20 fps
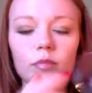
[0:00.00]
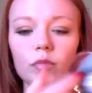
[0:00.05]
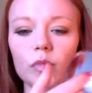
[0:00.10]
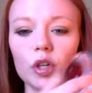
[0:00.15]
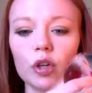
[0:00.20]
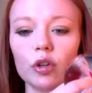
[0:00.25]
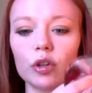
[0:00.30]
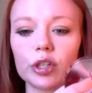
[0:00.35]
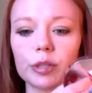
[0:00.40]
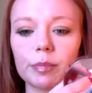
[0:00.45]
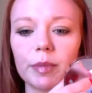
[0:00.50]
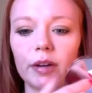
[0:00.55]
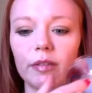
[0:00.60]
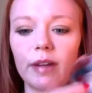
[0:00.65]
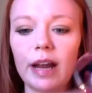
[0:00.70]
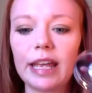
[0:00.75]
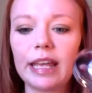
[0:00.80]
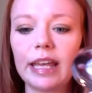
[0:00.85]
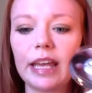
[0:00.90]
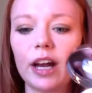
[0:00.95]
And there's a mirror
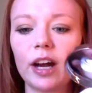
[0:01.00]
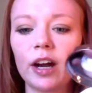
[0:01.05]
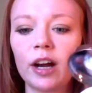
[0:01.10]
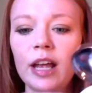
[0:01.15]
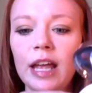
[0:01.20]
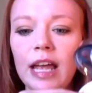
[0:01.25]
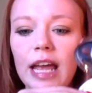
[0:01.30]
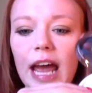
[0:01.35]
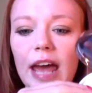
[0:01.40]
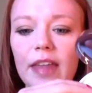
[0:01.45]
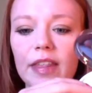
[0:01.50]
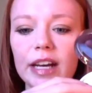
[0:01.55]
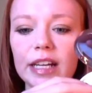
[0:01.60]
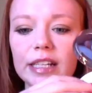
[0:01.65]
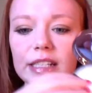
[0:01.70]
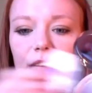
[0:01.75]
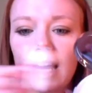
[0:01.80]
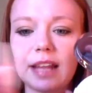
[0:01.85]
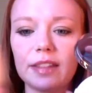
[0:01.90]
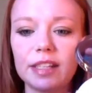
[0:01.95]
right here, and then
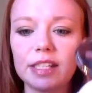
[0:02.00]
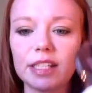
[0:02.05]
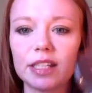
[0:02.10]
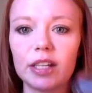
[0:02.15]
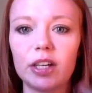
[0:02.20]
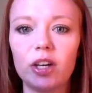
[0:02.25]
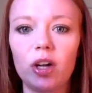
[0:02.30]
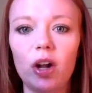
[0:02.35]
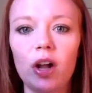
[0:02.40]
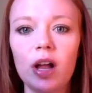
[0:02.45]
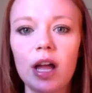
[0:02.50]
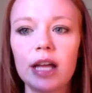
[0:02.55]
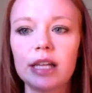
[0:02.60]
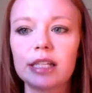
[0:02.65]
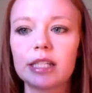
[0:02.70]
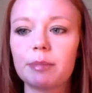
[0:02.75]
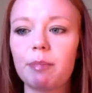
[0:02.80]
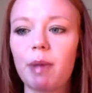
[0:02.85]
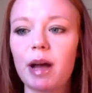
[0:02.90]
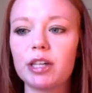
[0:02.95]
it's got this little
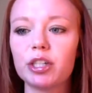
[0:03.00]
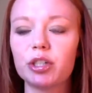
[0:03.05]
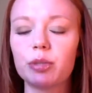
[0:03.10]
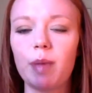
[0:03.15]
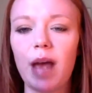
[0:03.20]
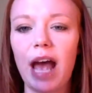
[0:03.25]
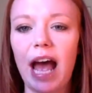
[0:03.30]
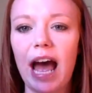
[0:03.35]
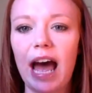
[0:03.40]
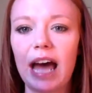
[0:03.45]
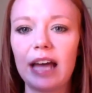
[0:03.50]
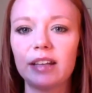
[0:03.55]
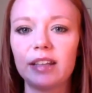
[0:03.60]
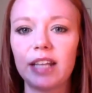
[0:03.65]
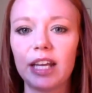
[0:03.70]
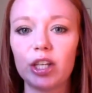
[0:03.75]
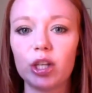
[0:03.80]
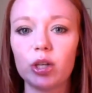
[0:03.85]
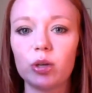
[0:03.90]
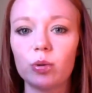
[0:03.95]
sponge pad
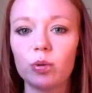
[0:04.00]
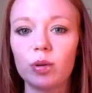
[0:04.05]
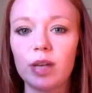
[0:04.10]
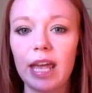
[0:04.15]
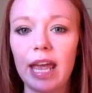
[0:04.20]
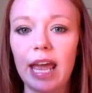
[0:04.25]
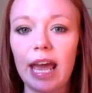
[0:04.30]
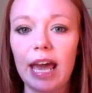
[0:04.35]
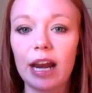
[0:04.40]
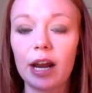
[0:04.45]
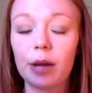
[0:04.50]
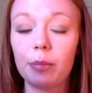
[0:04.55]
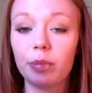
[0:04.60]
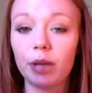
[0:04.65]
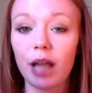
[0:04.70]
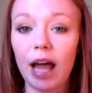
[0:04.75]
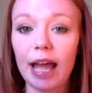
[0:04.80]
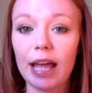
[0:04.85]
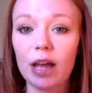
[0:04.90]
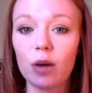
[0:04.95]
that you can
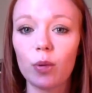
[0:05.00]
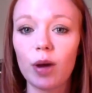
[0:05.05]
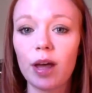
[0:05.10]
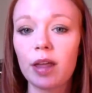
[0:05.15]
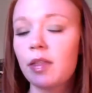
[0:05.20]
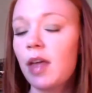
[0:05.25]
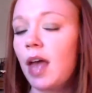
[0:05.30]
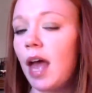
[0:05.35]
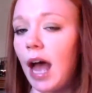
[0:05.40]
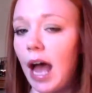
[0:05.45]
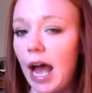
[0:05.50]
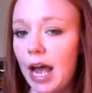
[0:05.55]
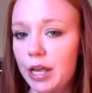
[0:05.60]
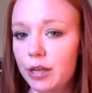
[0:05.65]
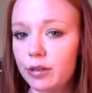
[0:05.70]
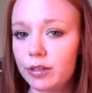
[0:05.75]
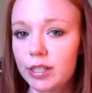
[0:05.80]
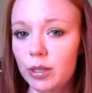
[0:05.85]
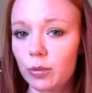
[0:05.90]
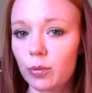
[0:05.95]
apply it with. I
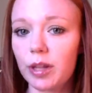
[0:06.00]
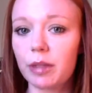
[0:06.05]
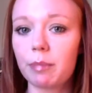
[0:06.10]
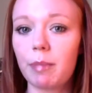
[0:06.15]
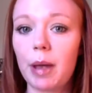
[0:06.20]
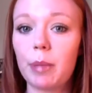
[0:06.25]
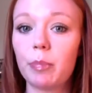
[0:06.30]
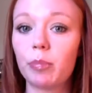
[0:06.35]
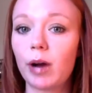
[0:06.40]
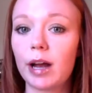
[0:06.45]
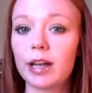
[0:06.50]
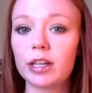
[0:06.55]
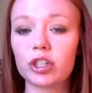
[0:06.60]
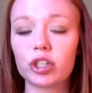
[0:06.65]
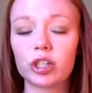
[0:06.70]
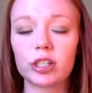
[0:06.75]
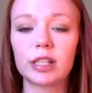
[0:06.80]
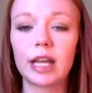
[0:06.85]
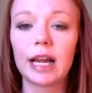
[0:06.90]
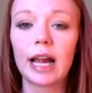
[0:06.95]
use it with my brush
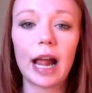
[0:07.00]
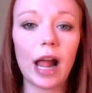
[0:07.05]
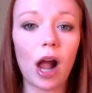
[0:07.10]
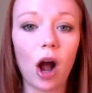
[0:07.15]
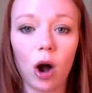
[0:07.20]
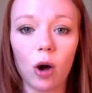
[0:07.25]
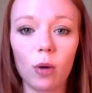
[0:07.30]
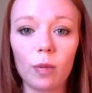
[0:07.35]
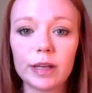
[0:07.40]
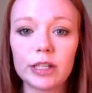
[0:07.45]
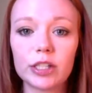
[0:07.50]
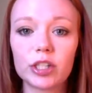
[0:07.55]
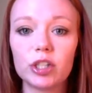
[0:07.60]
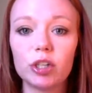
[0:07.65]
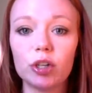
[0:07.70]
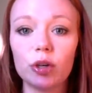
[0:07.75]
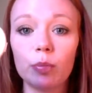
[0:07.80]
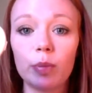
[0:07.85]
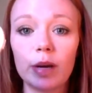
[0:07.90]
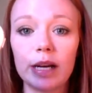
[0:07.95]
just like I always
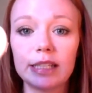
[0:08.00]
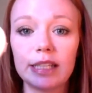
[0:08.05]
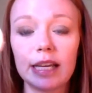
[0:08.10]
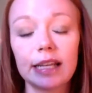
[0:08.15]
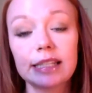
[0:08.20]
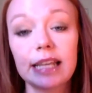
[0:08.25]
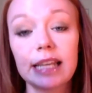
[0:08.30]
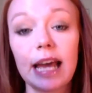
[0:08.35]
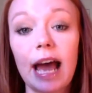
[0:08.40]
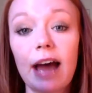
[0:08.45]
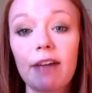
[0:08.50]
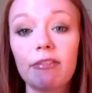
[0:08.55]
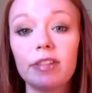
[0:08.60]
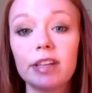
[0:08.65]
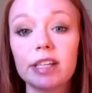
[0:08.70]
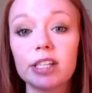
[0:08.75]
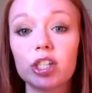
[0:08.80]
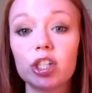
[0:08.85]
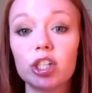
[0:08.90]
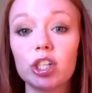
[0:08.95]
do, but it does have
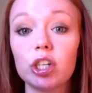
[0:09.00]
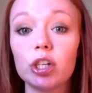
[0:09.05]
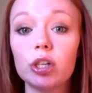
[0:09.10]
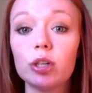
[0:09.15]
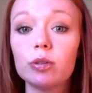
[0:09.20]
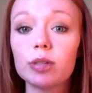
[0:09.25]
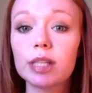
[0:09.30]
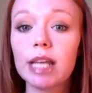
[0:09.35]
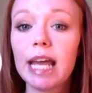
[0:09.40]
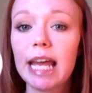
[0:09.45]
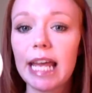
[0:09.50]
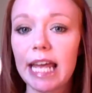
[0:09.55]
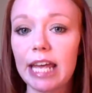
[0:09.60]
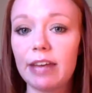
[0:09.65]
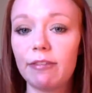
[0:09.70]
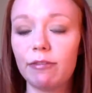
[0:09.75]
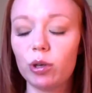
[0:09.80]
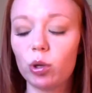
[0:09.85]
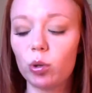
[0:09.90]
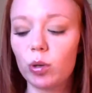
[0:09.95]
this to use
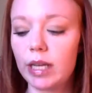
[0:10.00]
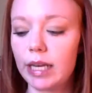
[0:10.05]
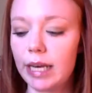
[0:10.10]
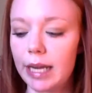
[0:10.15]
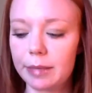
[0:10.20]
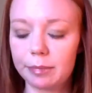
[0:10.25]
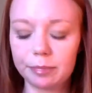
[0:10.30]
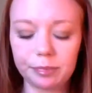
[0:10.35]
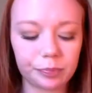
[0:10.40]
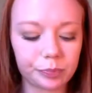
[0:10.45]
if you need it.